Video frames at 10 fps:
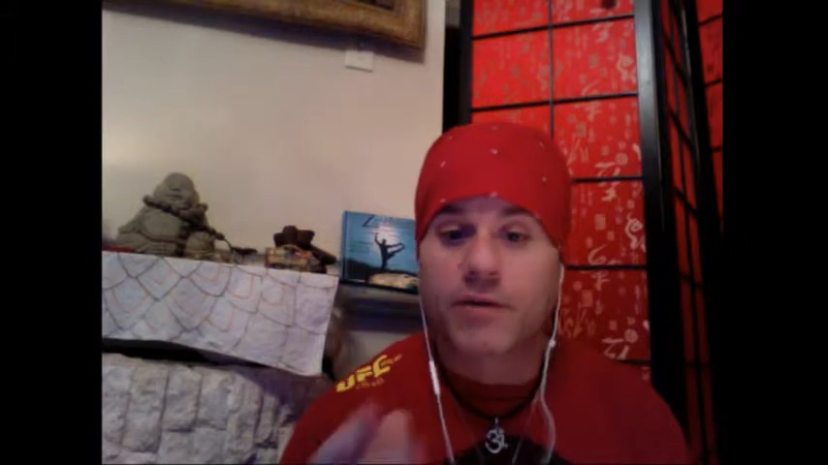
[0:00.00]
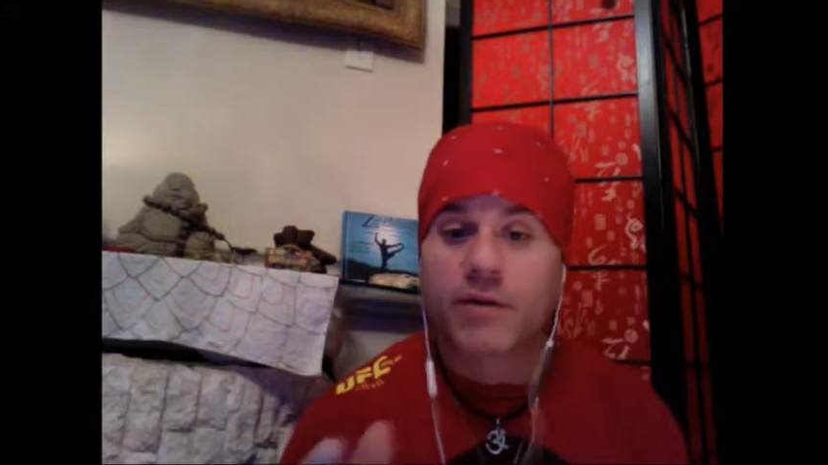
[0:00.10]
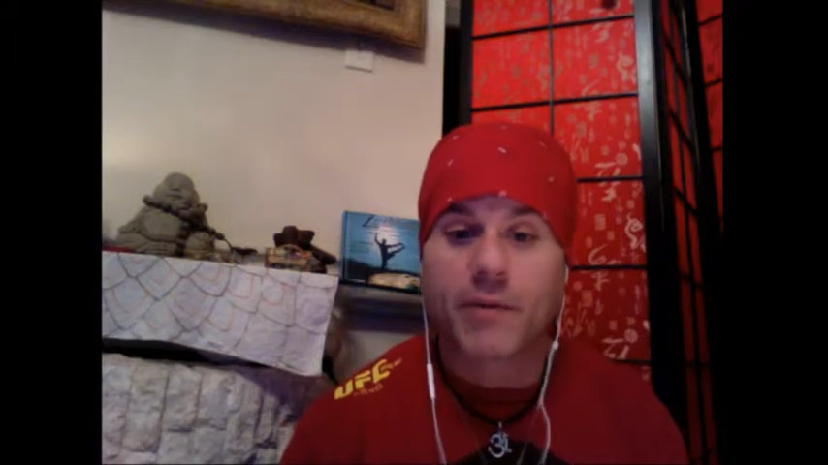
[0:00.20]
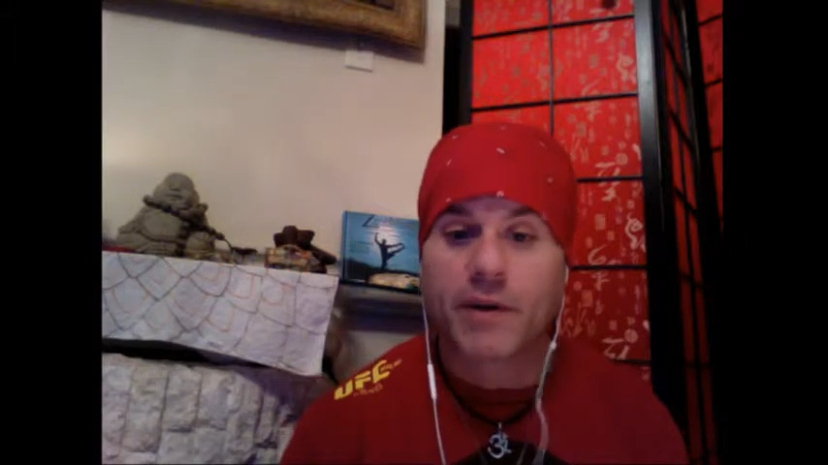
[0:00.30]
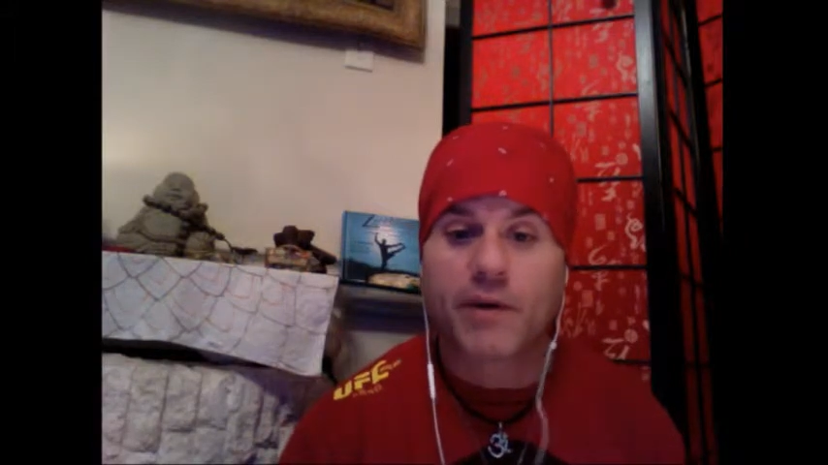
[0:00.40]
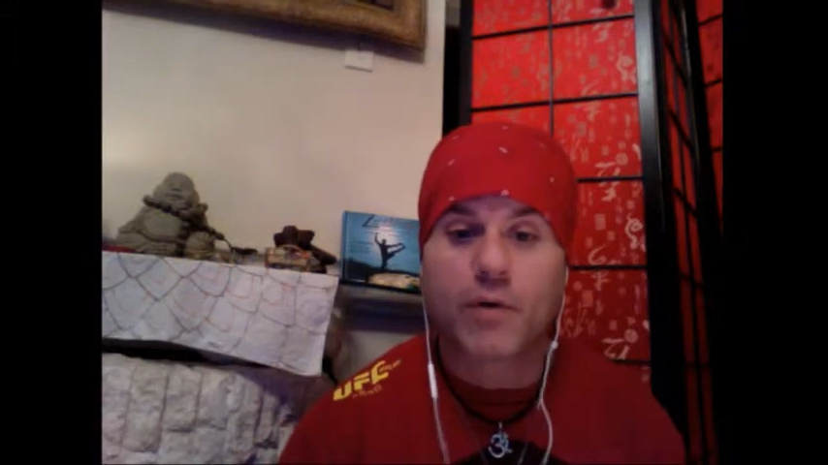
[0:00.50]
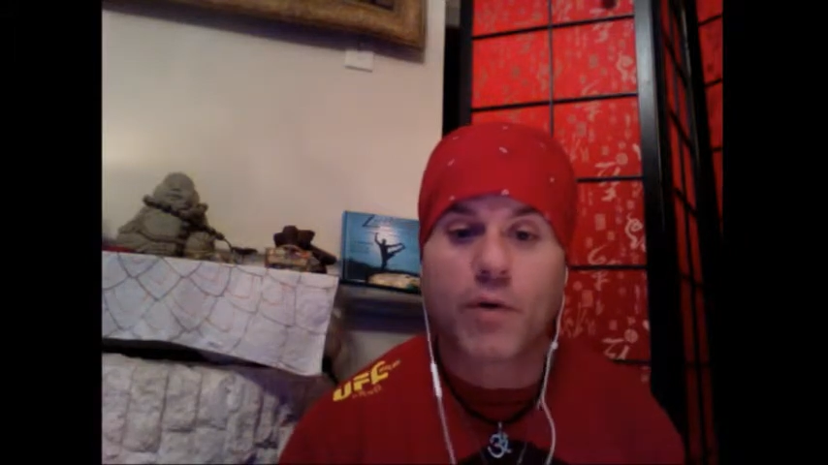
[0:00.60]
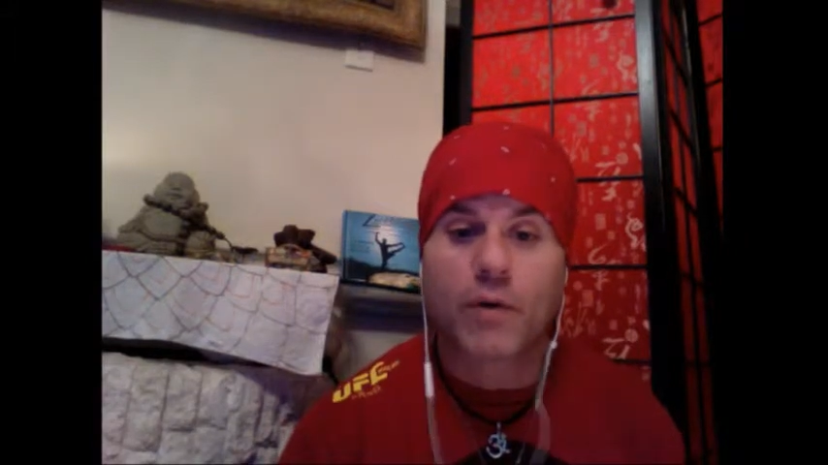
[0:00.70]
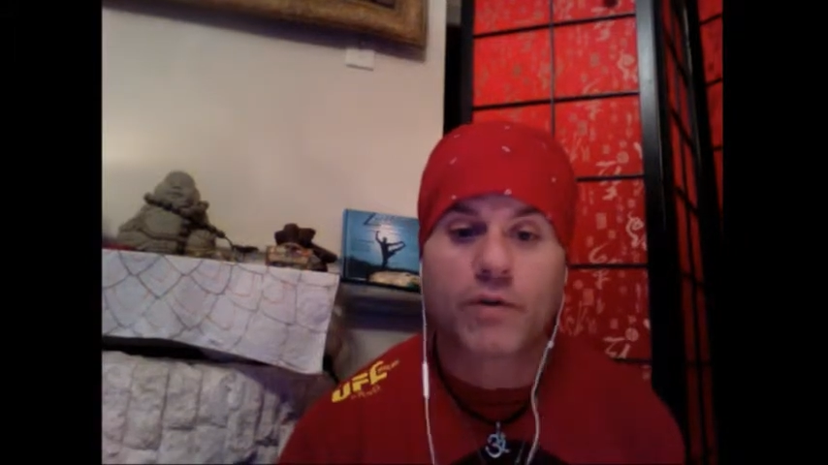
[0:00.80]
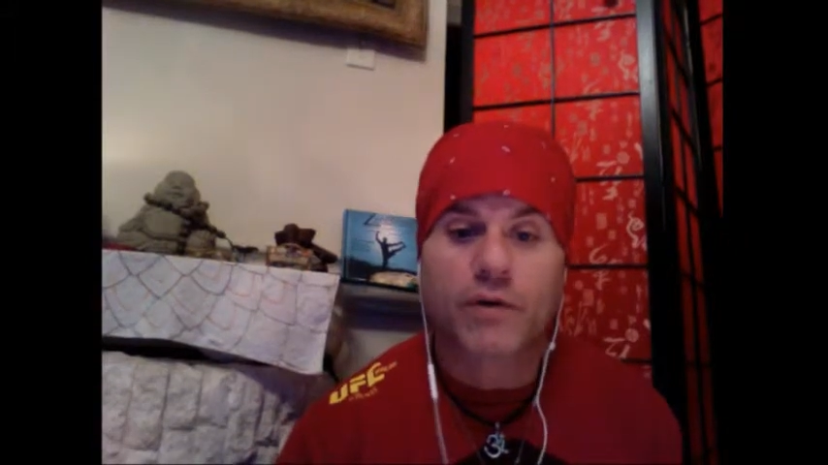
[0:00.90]
of some of these
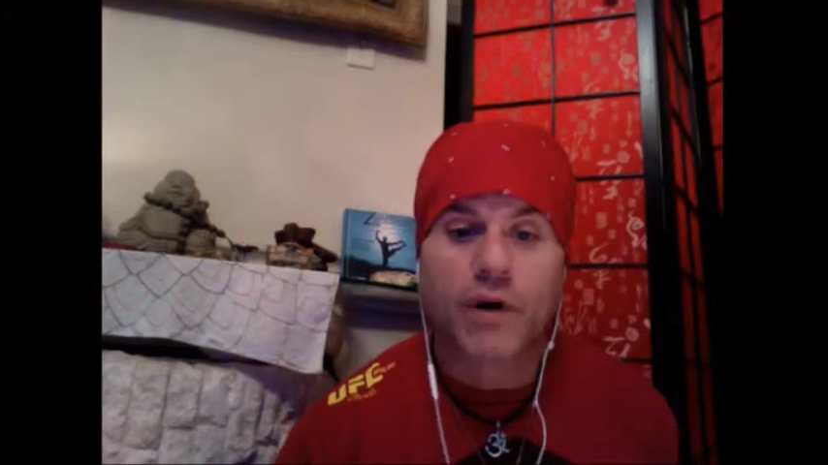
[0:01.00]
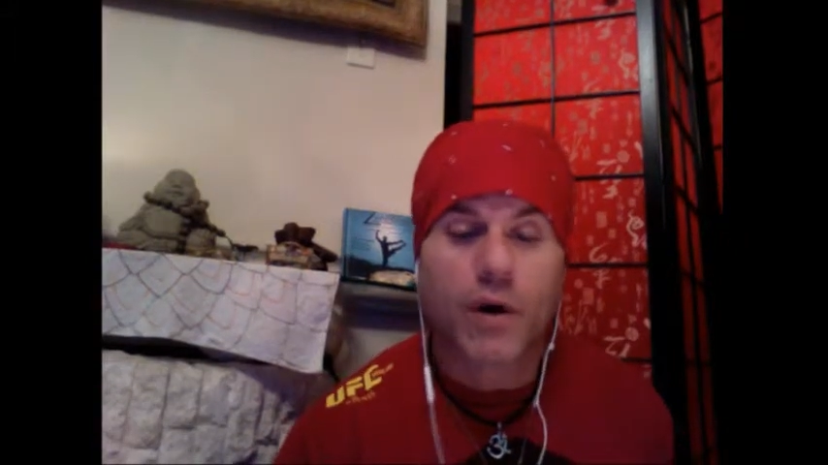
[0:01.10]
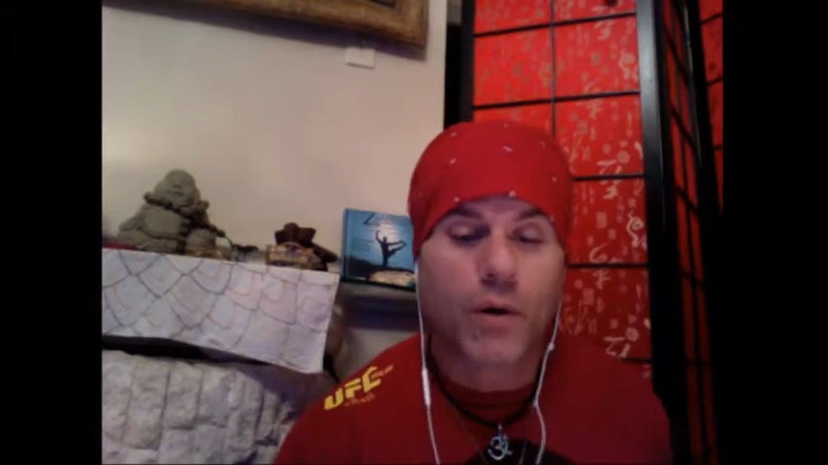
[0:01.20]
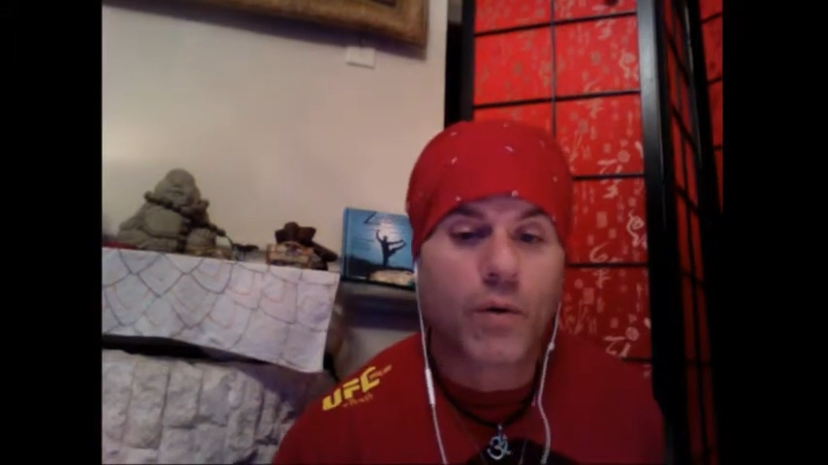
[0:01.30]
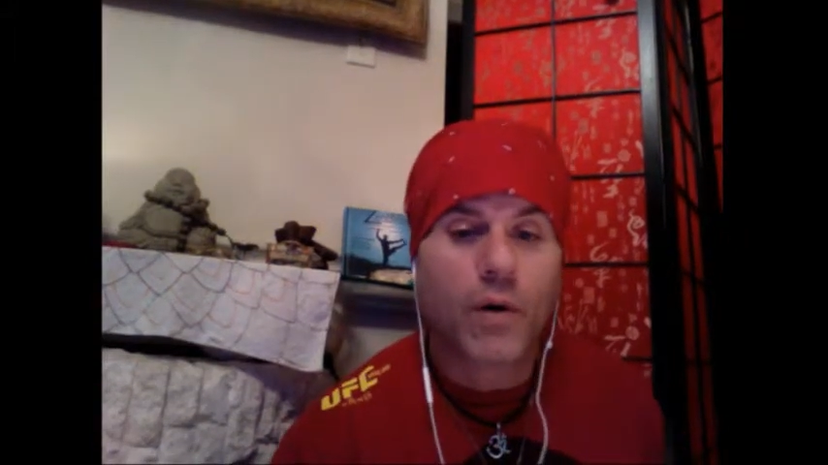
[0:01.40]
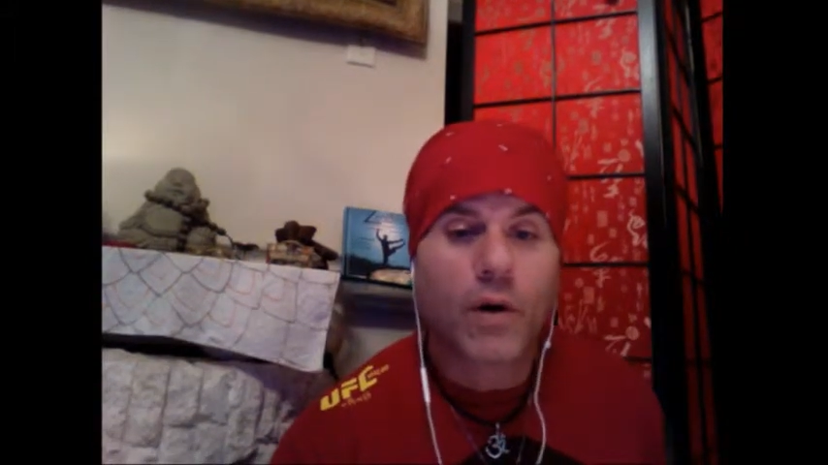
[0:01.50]
quotes. So